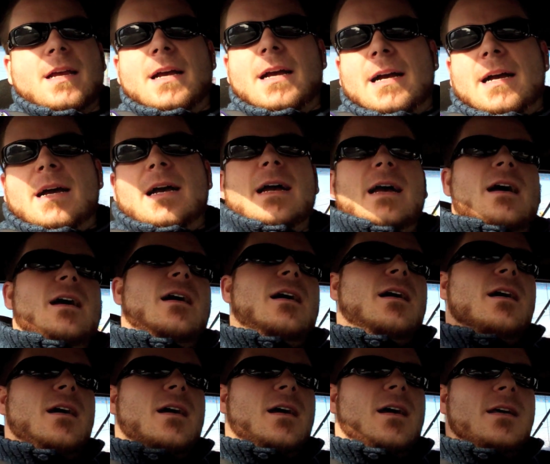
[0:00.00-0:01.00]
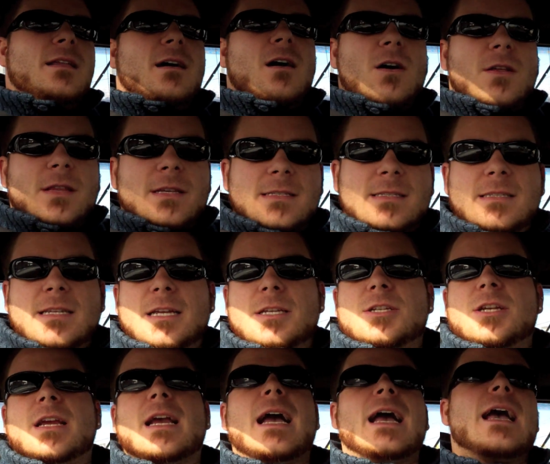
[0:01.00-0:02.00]
Uh, all the
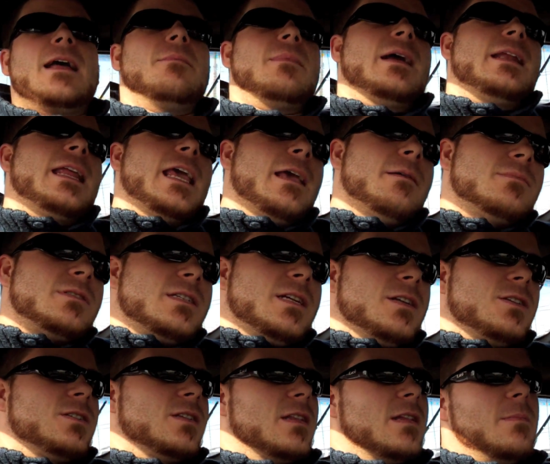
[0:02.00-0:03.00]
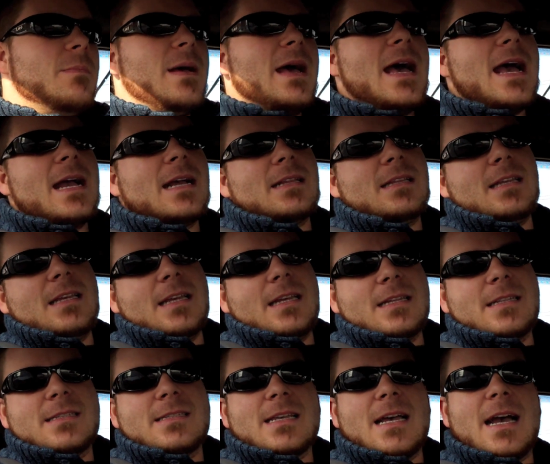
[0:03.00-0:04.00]
stitching. I had my name stitched in the back, the
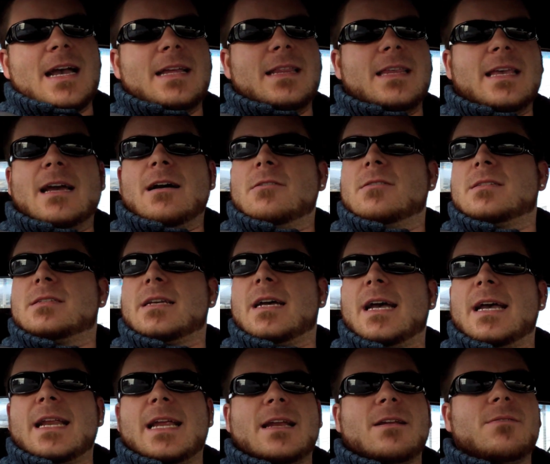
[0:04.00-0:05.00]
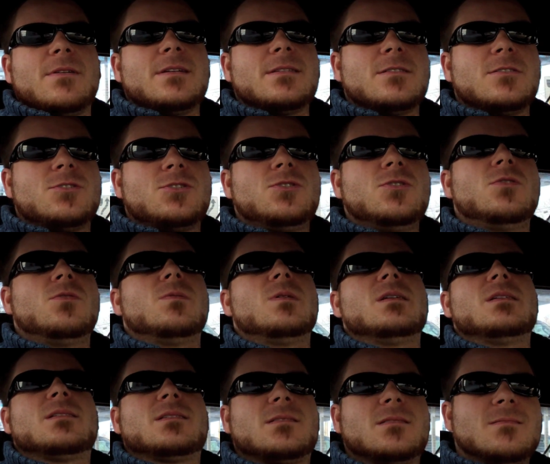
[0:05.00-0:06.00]
inside, the outside. Anyways, the shoe
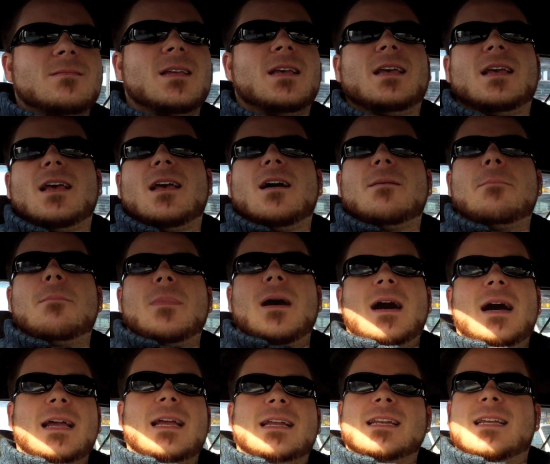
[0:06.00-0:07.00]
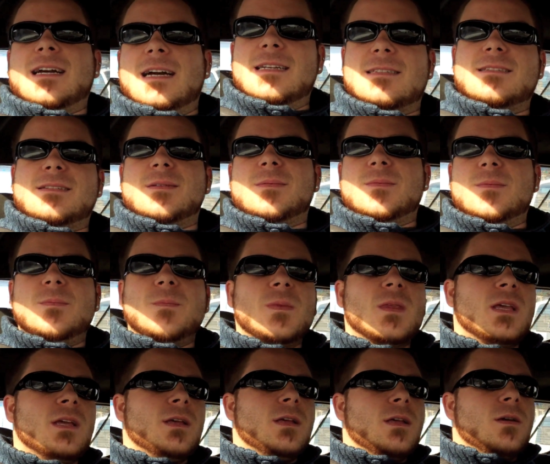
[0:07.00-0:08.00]
was mine,
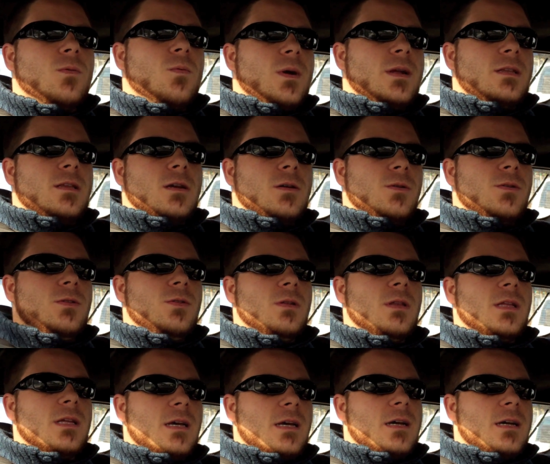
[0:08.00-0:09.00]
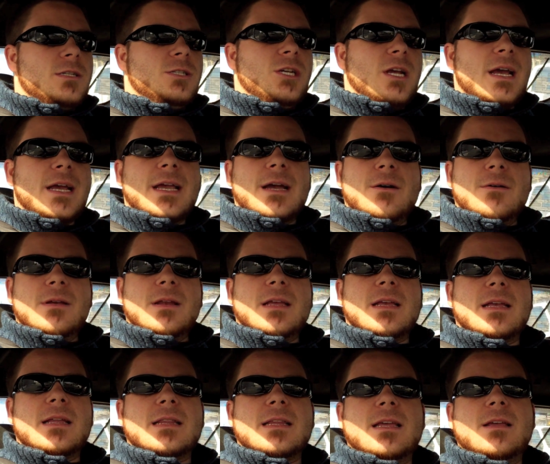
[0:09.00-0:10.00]
custom. Went to go through the checkout,
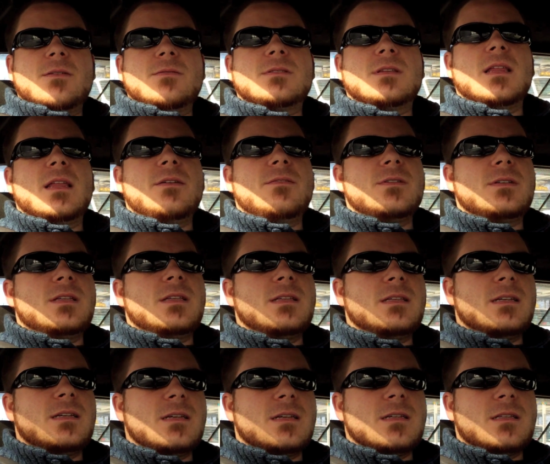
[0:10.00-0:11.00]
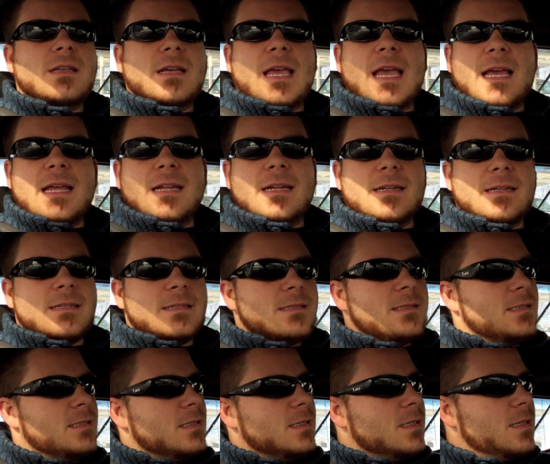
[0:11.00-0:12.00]
and they don't deliver to the to Canada.
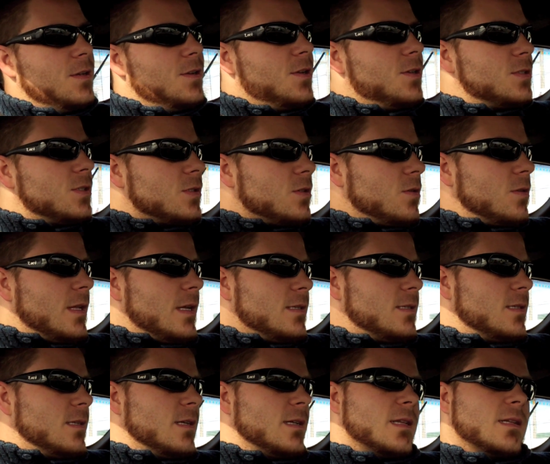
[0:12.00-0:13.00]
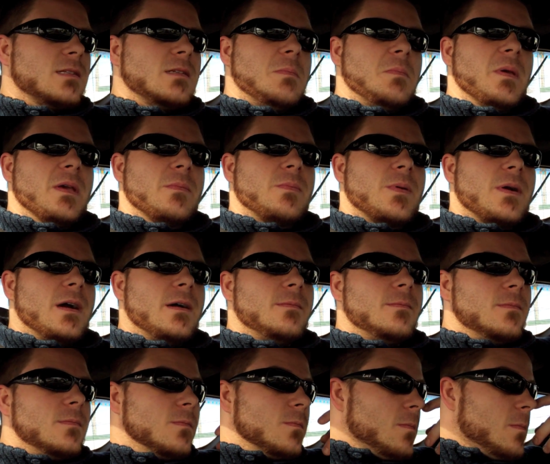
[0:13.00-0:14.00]
So that's a, that's a big problem.